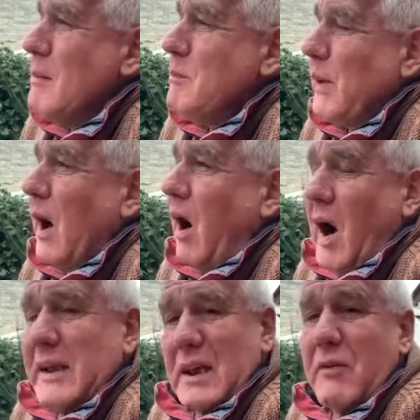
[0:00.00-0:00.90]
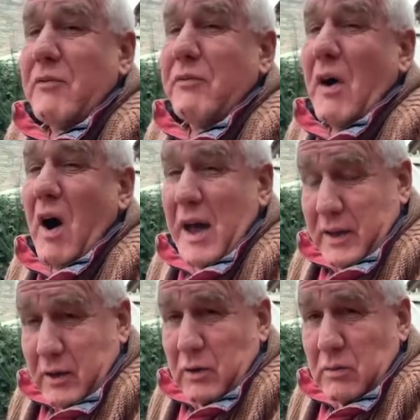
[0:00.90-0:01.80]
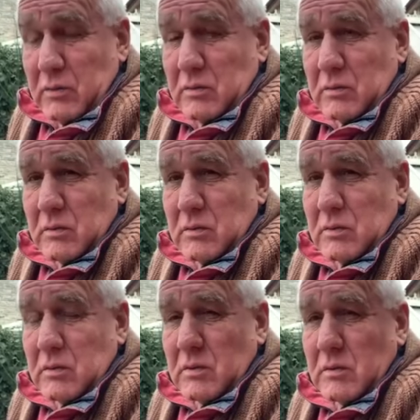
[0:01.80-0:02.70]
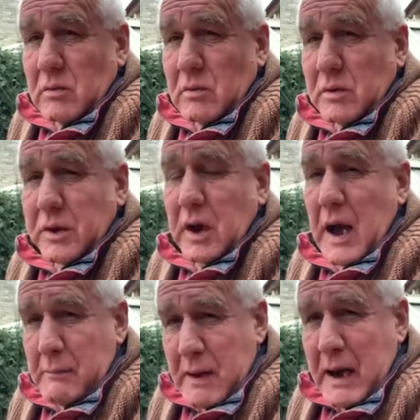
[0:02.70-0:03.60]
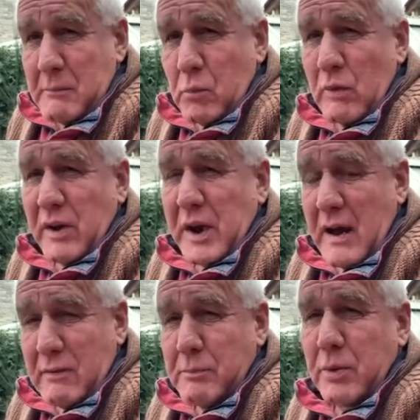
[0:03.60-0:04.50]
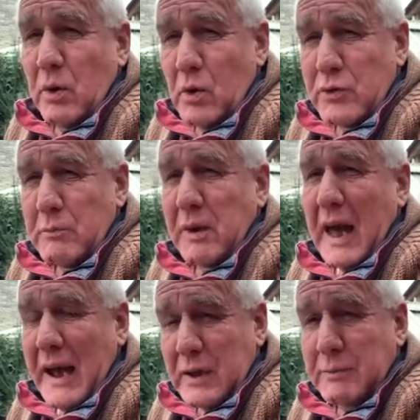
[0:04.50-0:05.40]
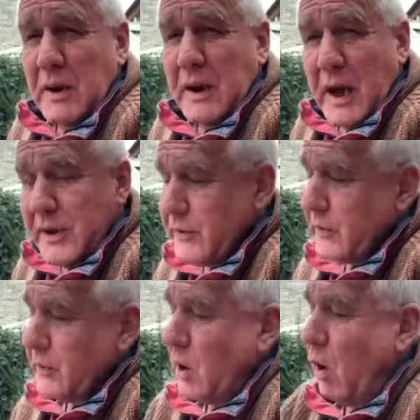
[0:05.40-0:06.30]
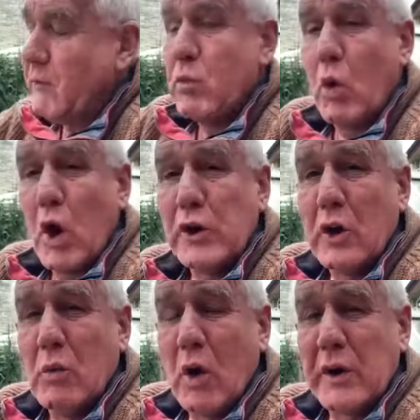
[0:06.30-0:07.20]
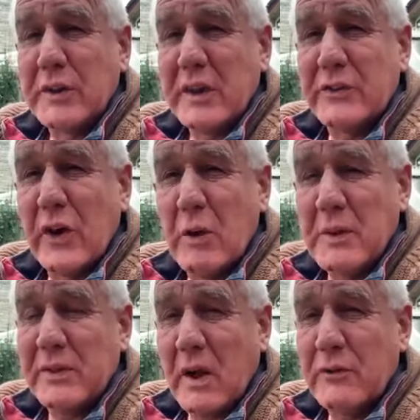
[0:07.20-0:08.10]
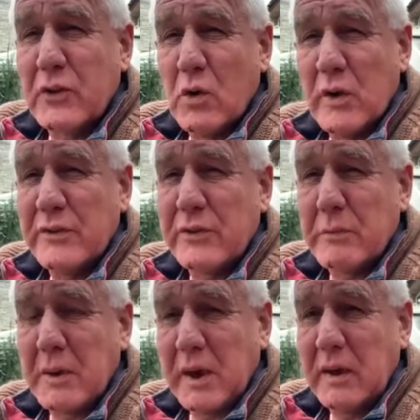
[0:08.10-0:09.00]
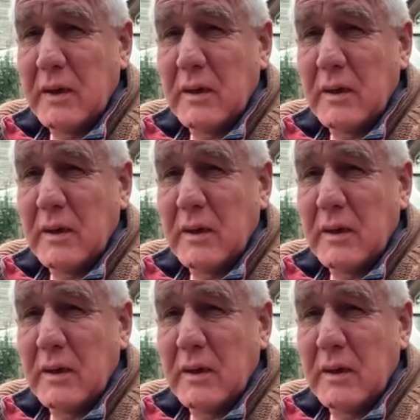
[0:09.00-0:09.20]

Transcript: But I defy you to come up with another plausible explanation of what you want to determine those coins to be.